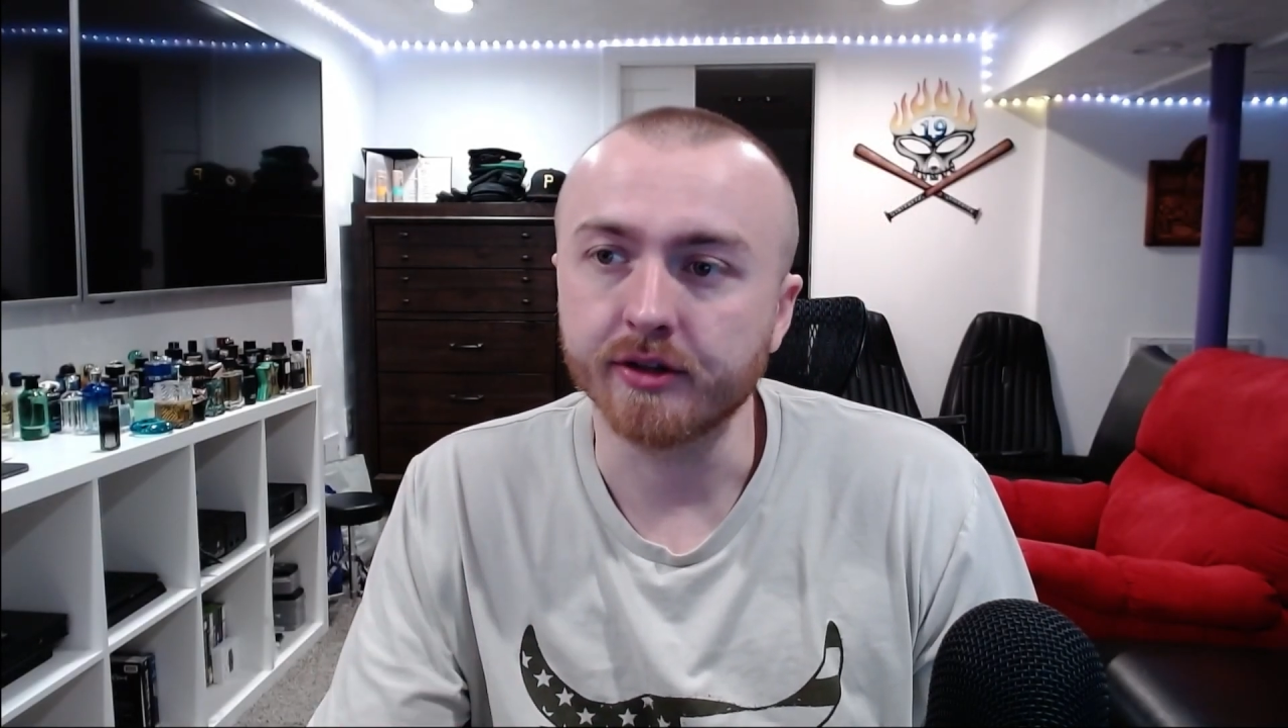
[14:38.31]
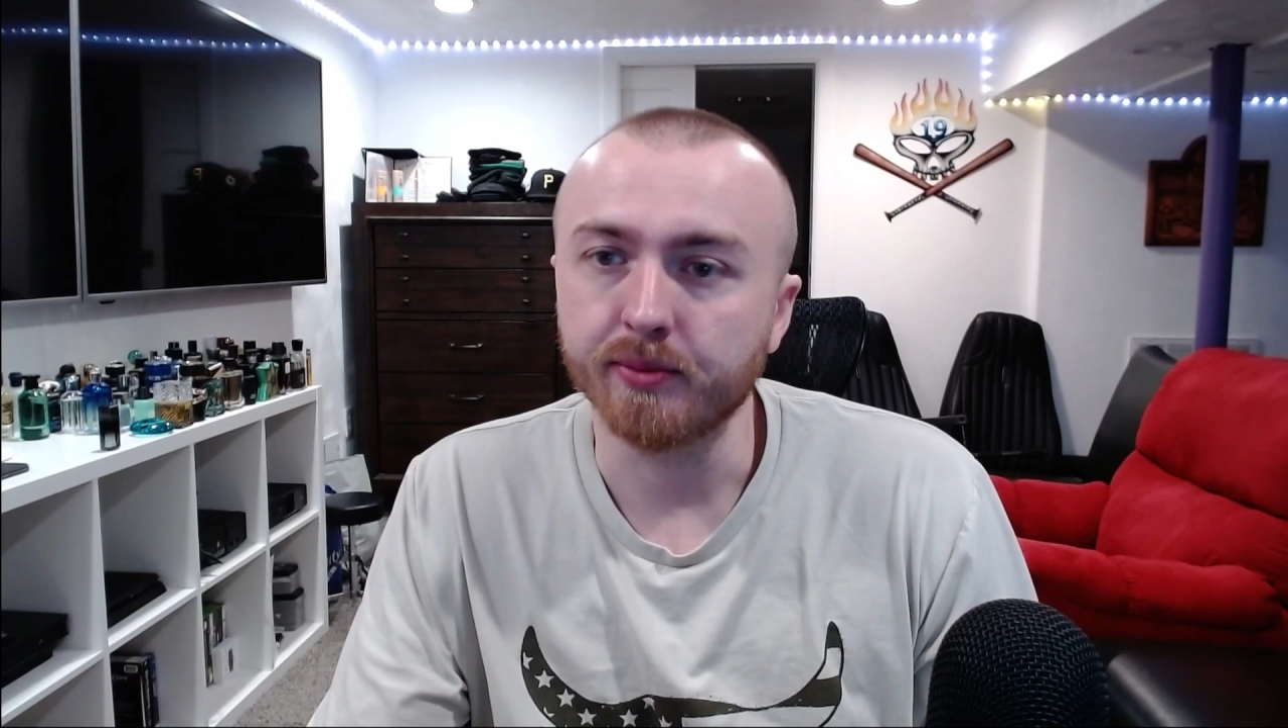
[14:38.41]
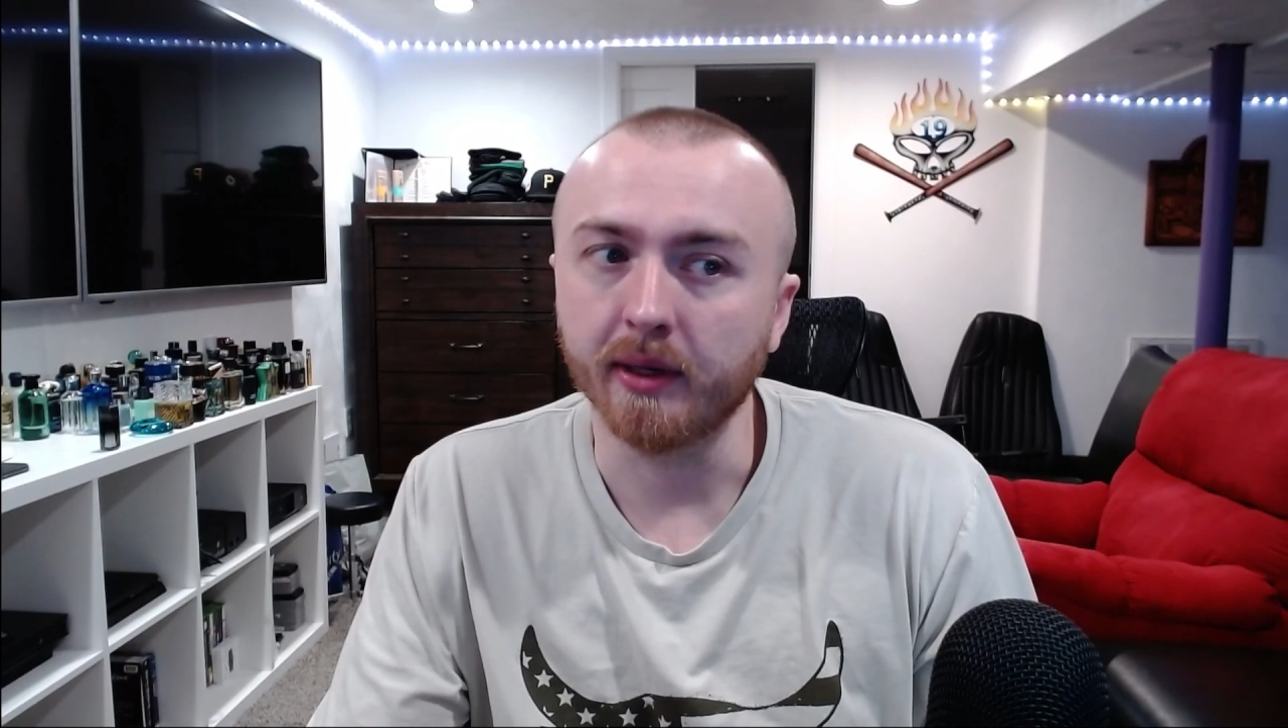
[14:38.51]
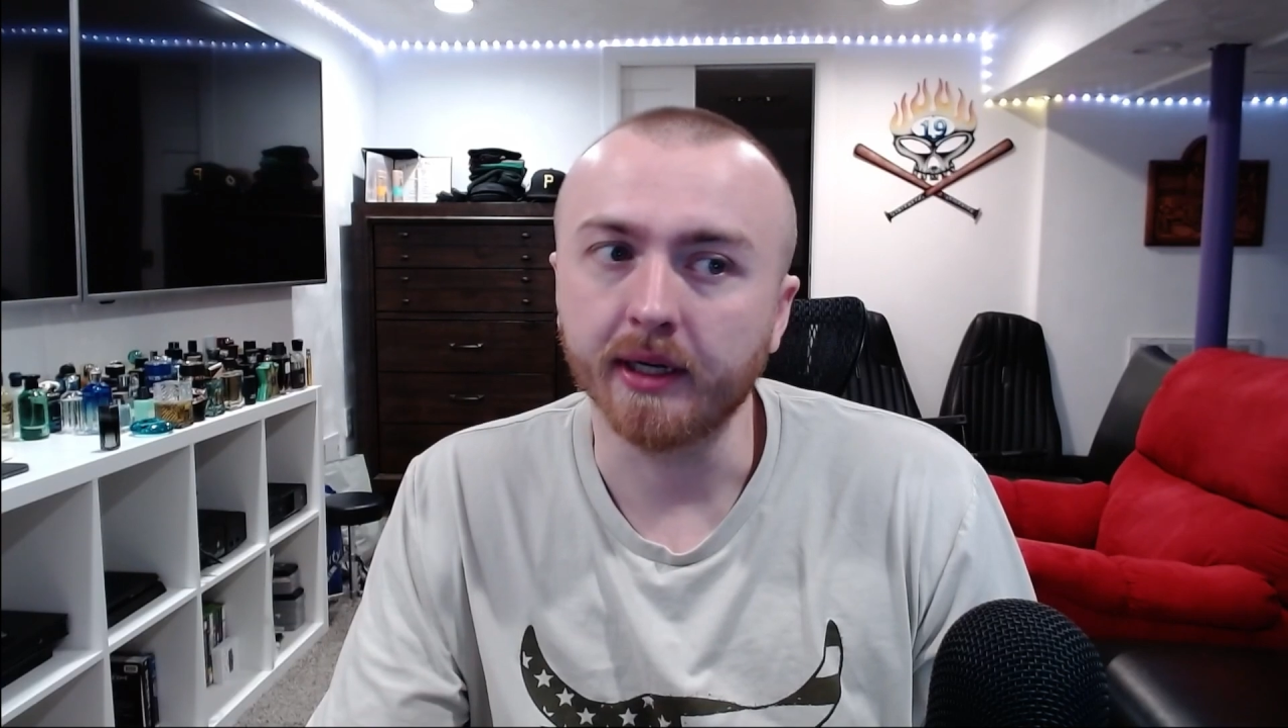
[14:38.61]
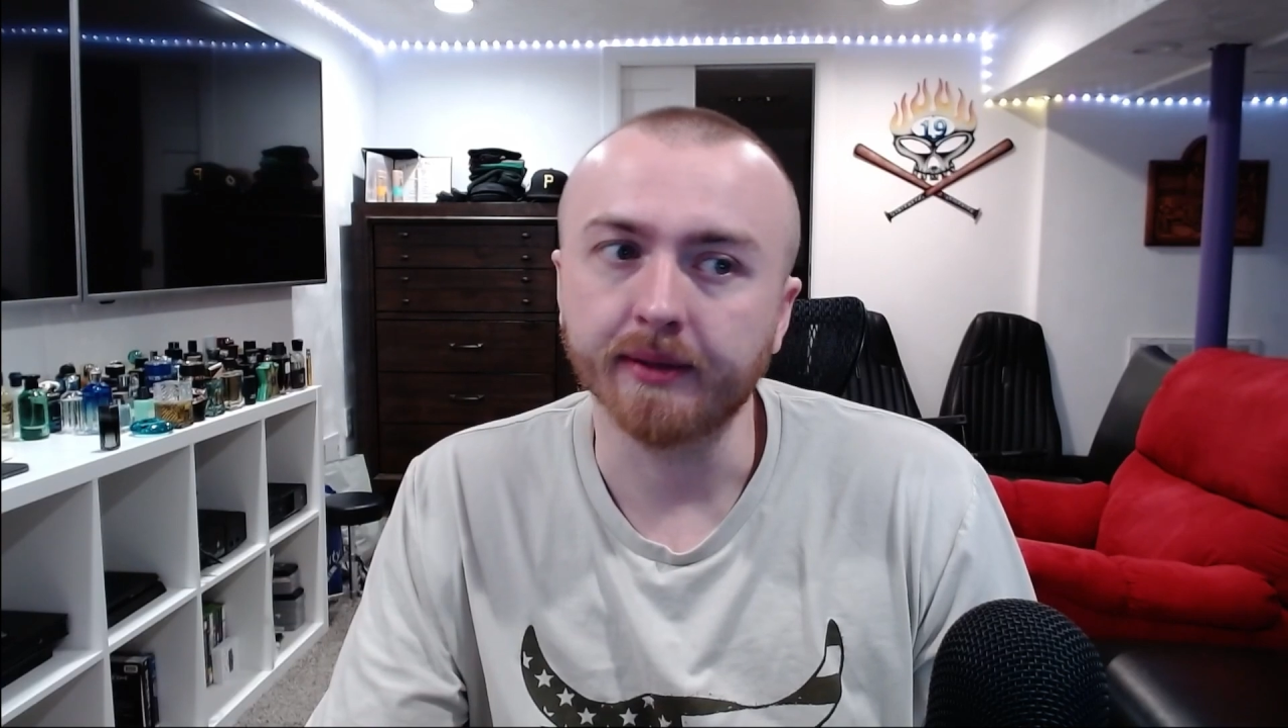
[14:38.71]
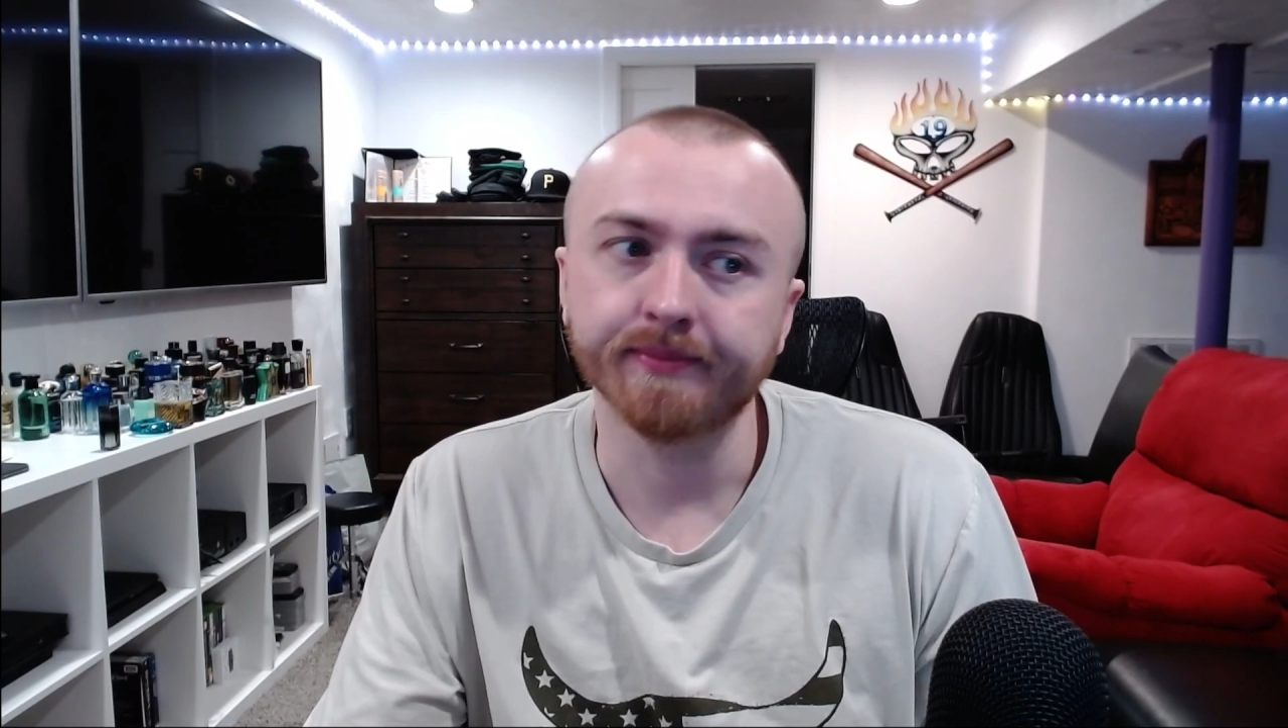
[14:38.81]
by,